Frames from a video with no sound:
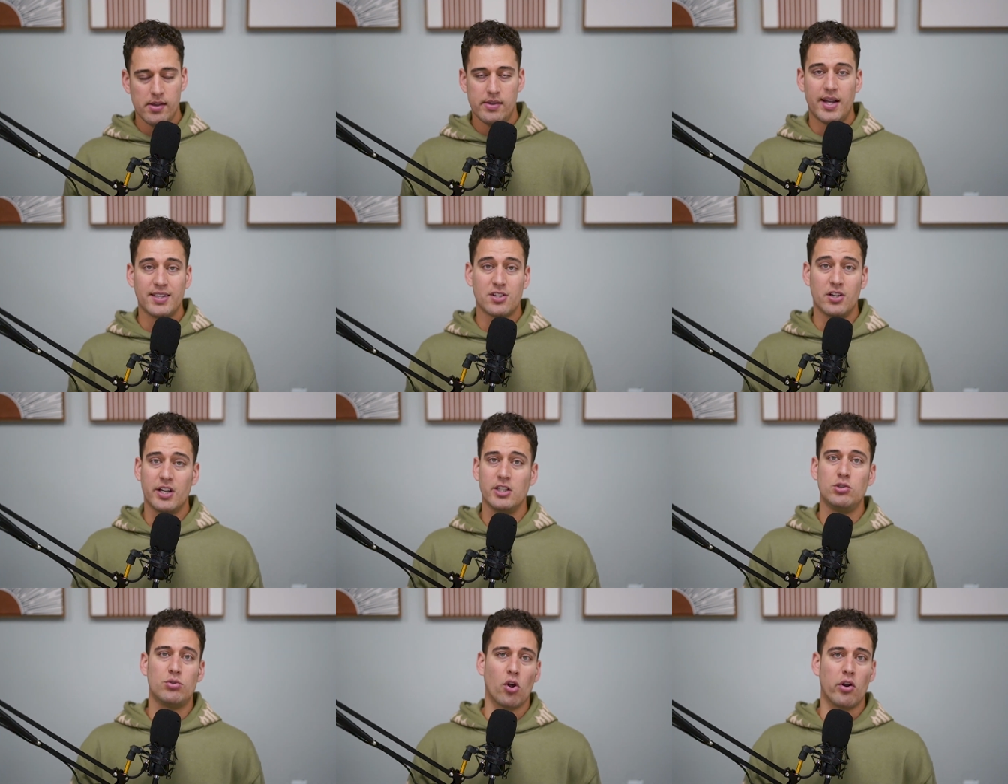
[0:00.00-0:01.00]
That's going to get
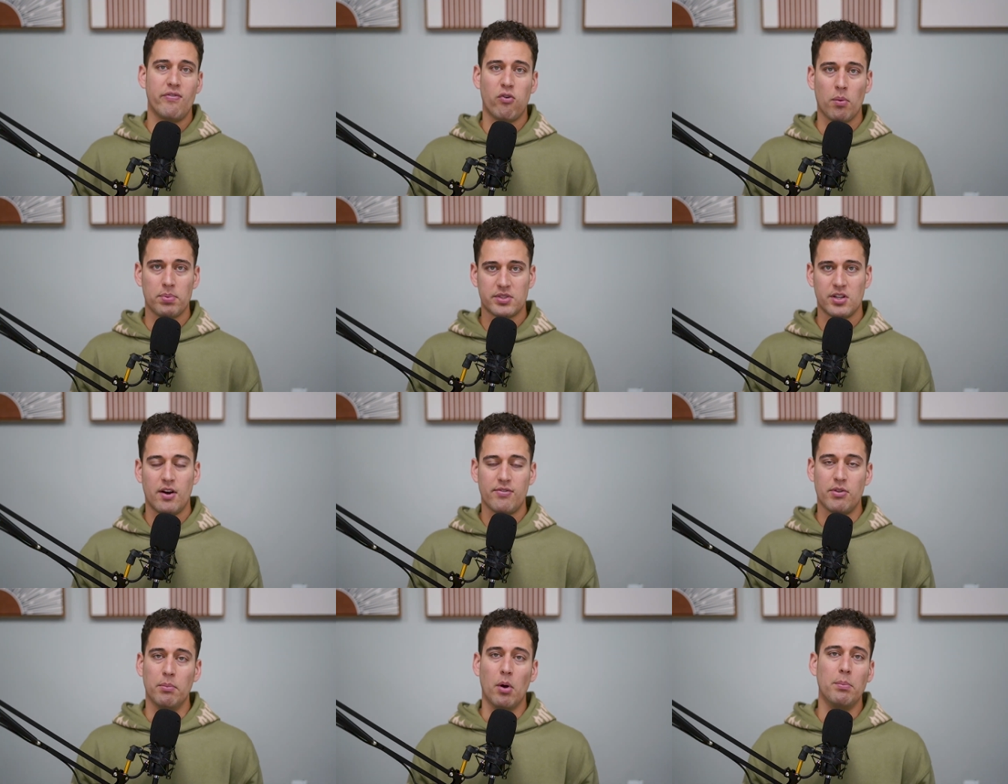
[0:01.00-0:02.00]
you 34% off
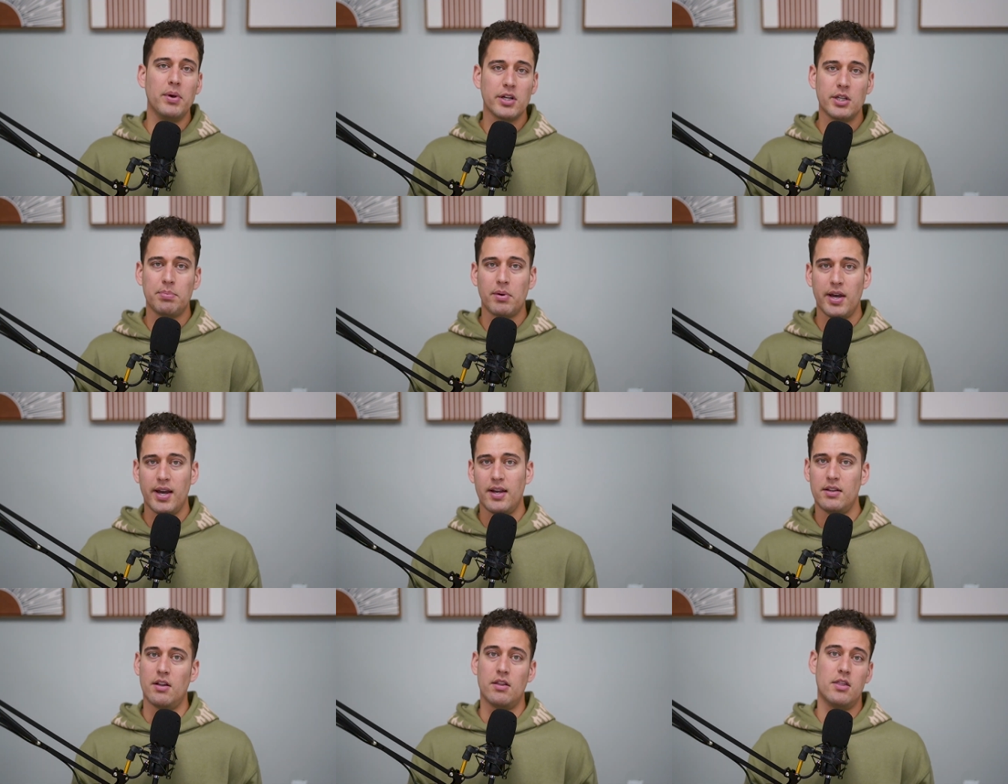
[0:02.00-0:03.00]
the mobility
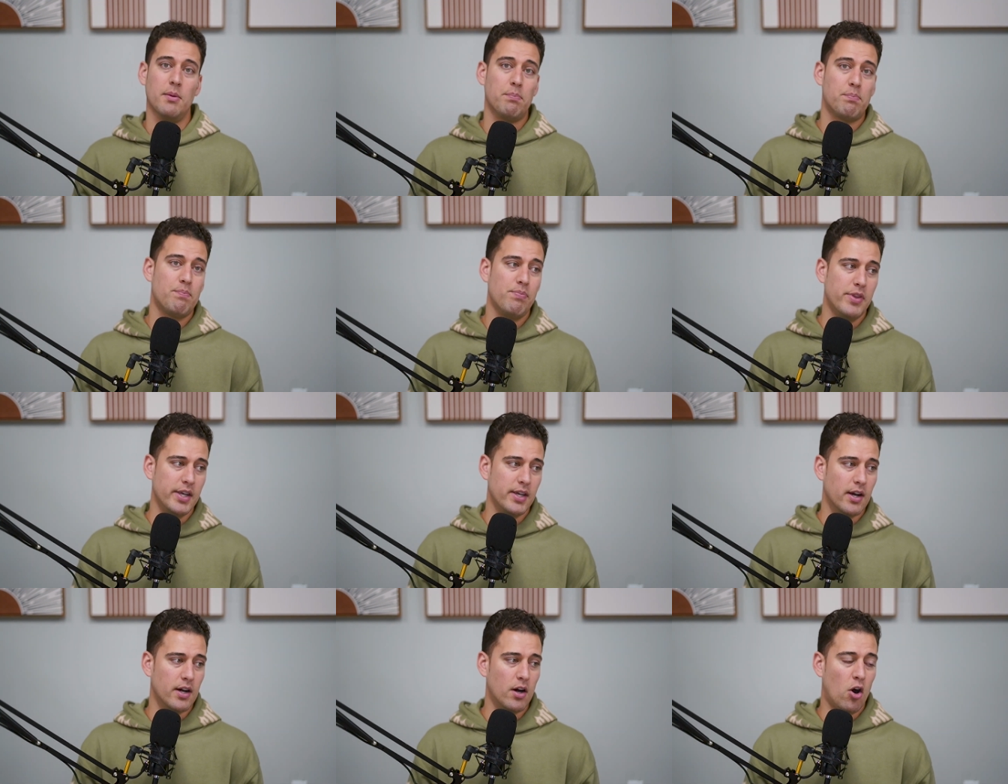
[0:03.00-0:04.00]
plan, the
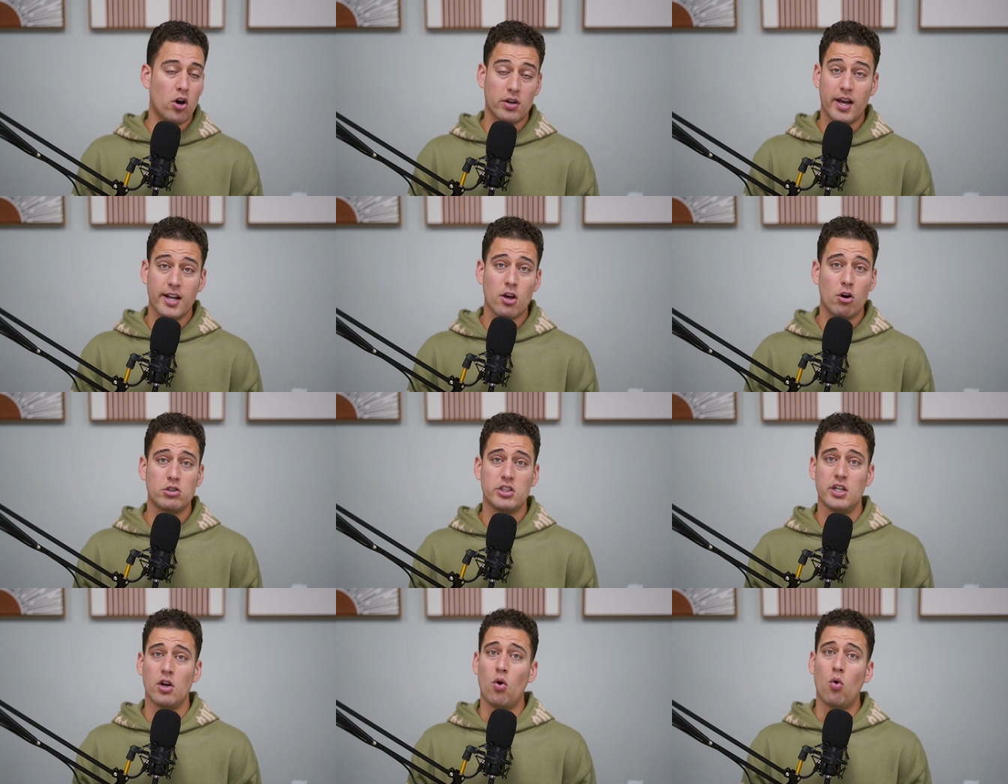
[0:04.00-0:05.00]
online
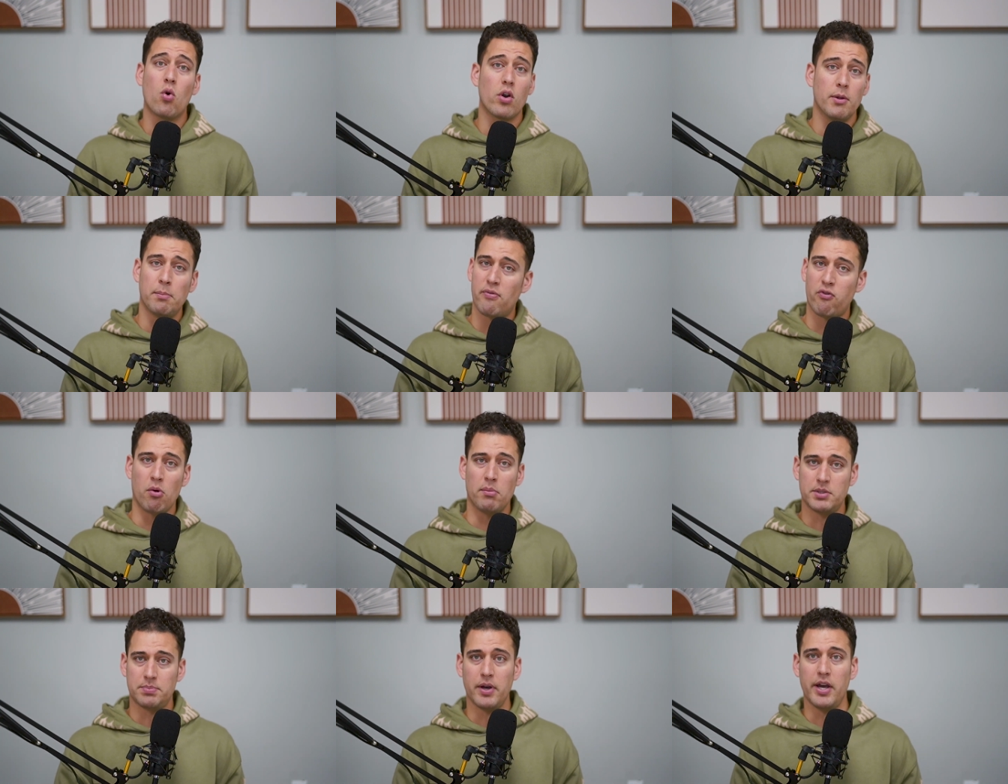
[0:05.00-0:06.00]
coaching, or the
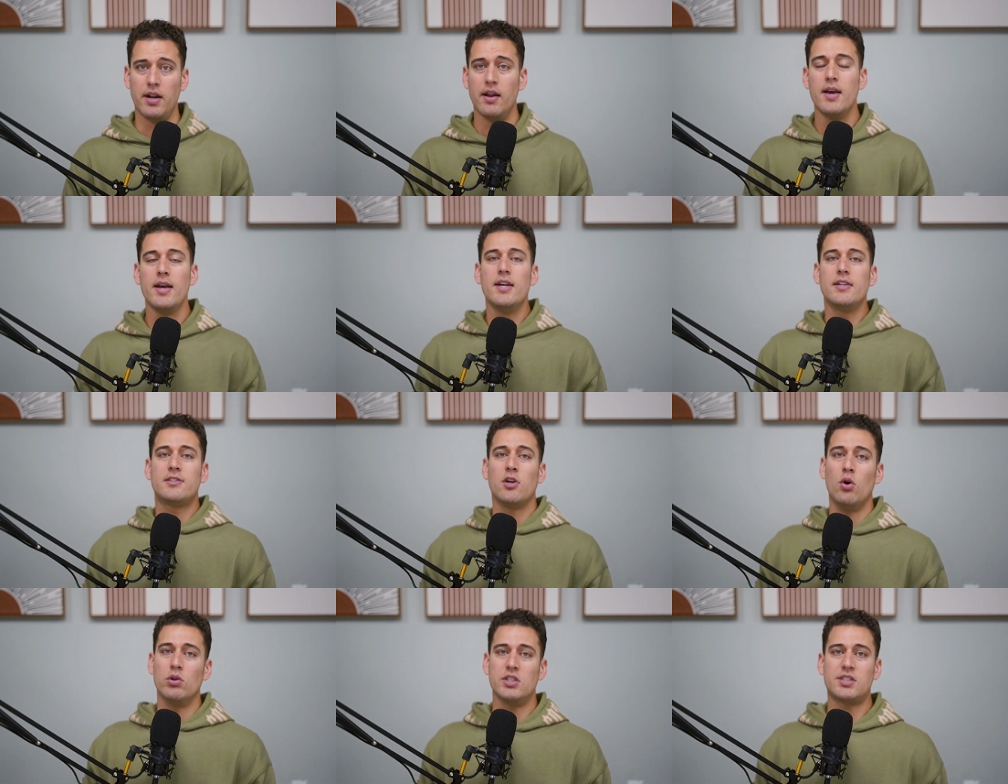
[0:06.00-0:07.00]
performance plan.
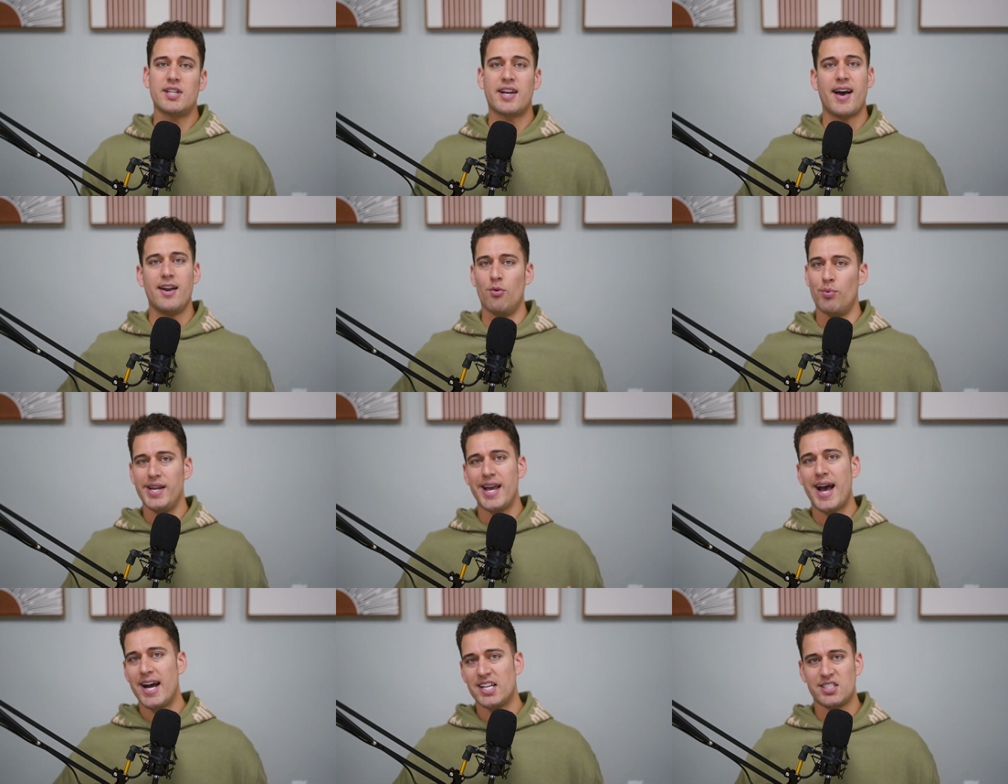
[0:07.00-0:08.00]
So just to kind of
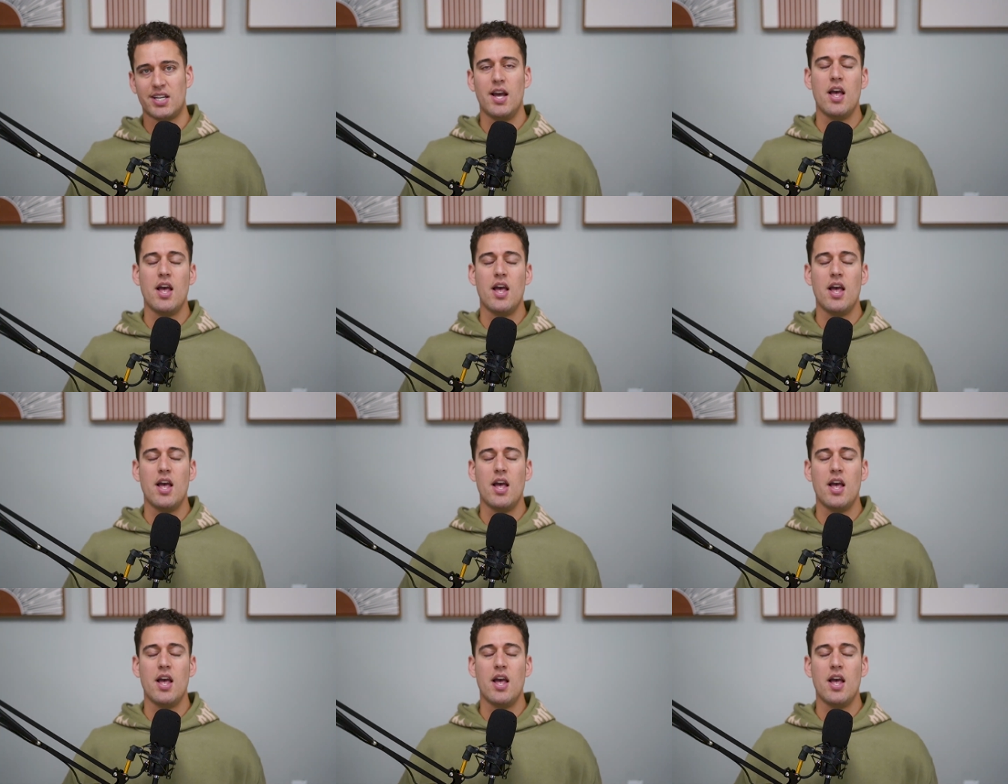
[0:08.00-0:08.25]
rehash